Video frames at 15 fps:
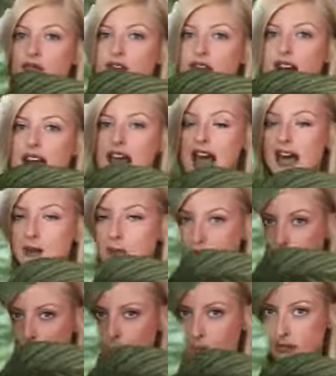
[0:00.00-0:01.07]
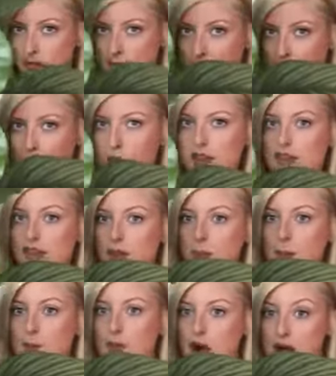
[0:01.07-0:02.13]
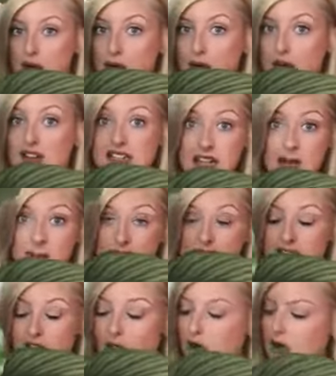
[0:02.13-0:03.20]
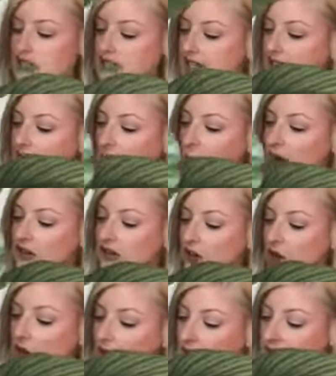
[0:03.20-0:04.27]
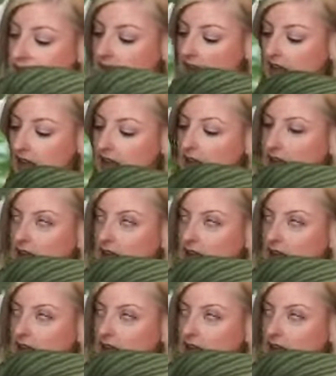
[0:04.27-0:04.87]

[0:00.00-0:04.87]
really had a problem with brown tips until I went on holiday.